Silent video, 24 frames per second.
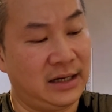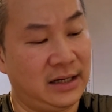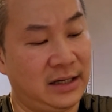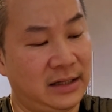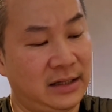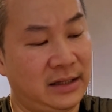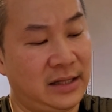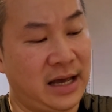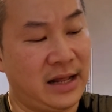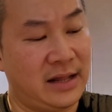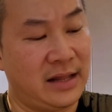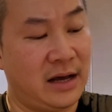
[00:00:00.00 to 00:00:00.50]

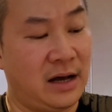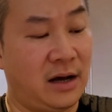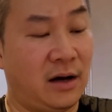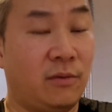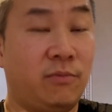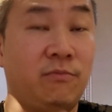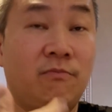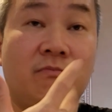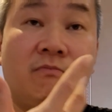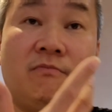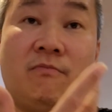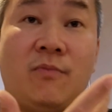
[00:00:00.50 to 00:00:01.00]
then
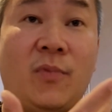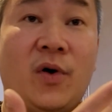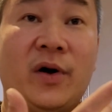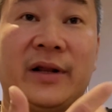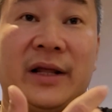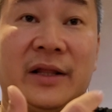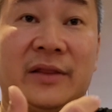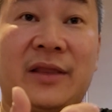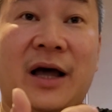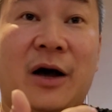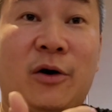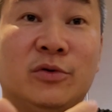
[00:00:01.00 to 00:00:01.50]
more
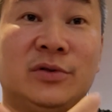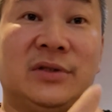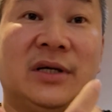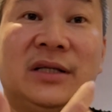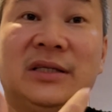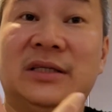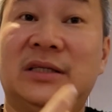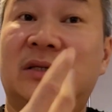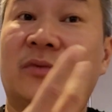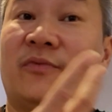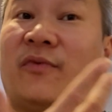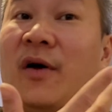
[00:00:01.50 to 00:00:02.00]
than
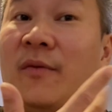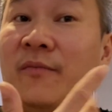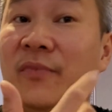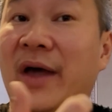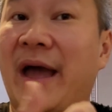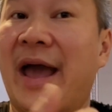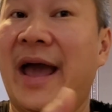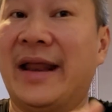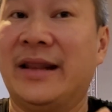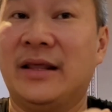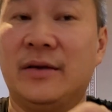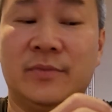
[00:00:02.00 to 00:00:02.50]
thousands from
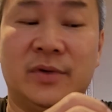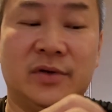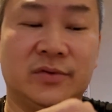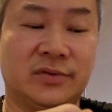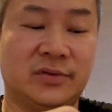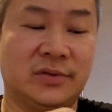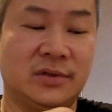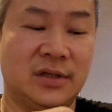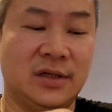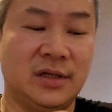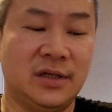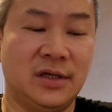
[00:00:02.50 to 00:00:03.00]
the
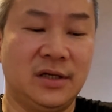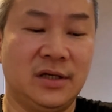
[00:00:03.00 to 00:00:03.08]
animals.